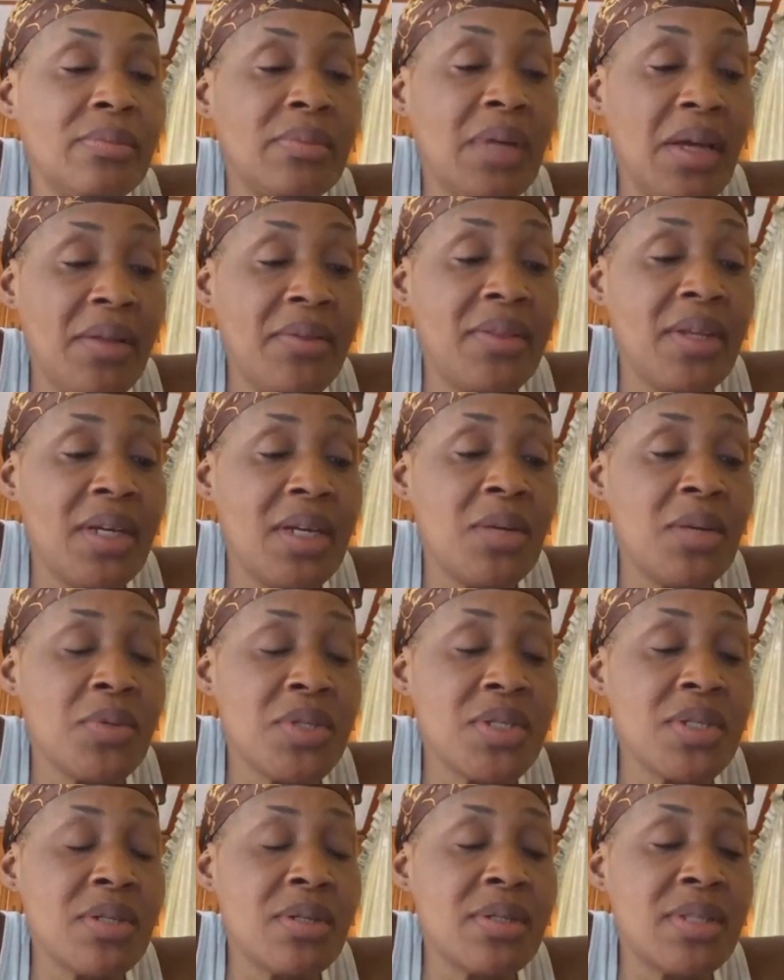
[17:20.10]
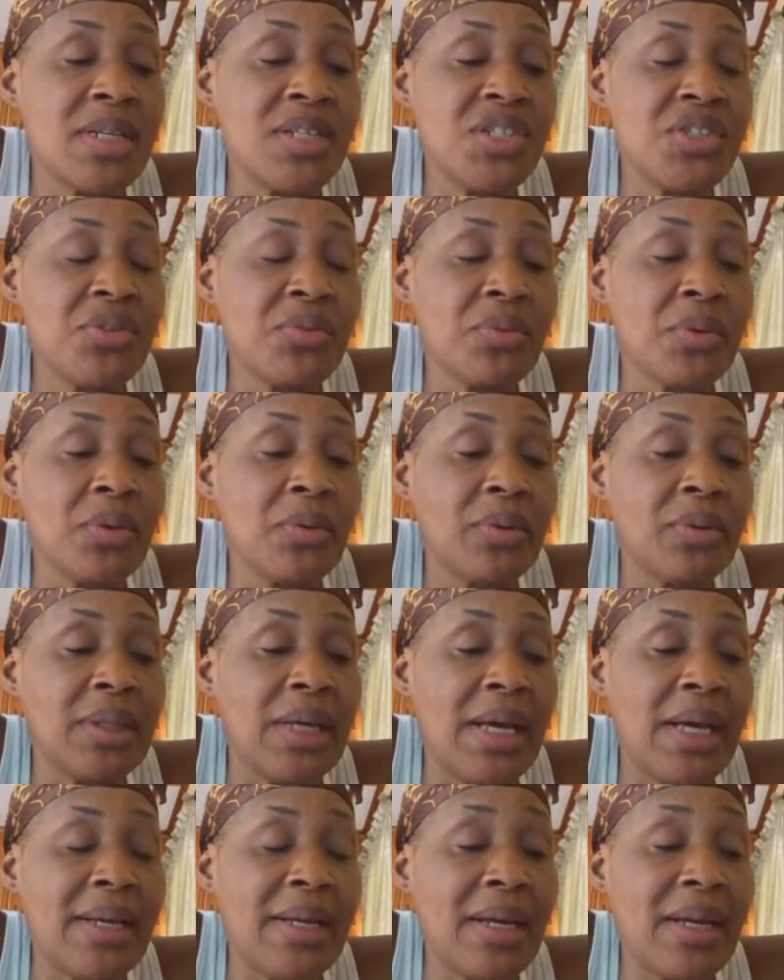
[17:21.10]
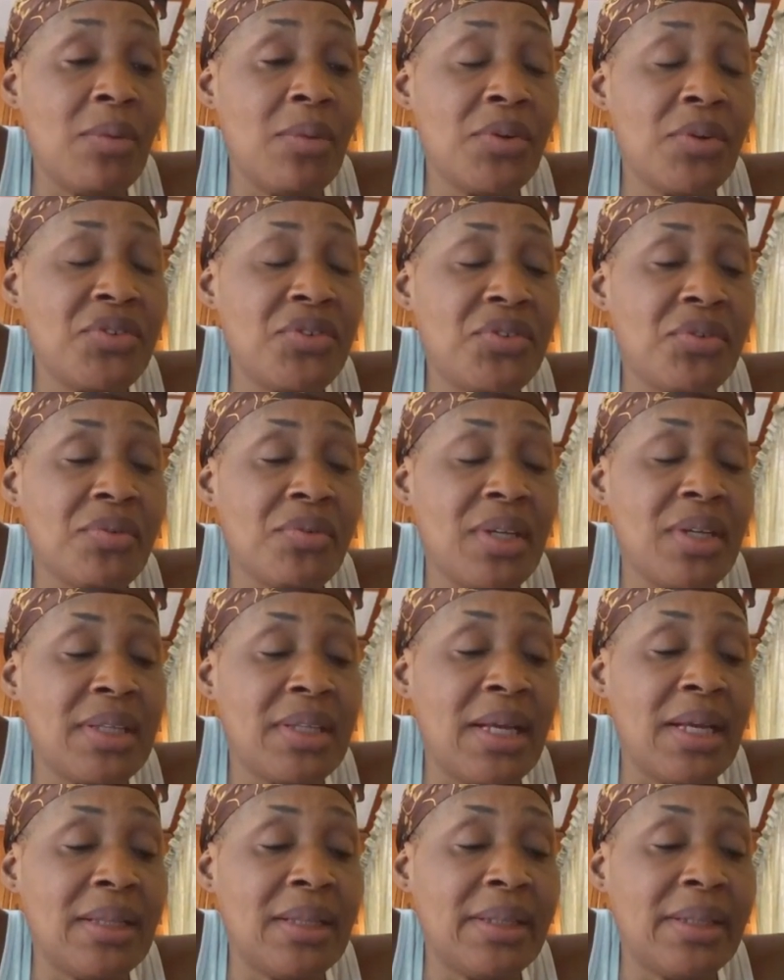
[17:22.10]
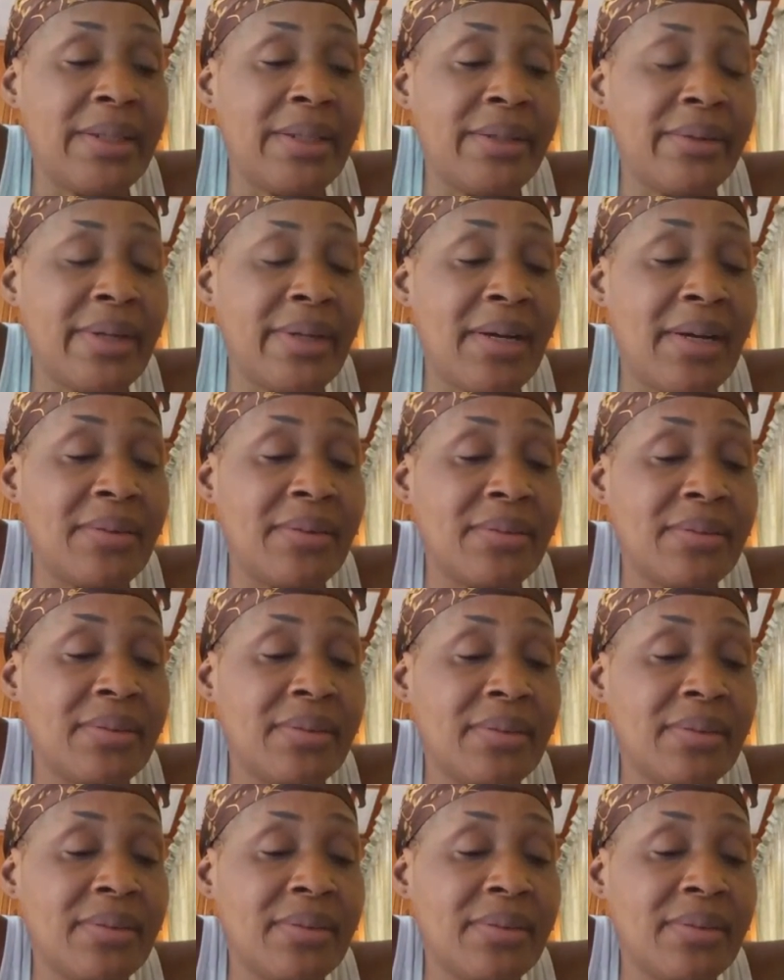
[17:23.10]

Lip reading: I think it was good that she wrote that. I want to read that letter out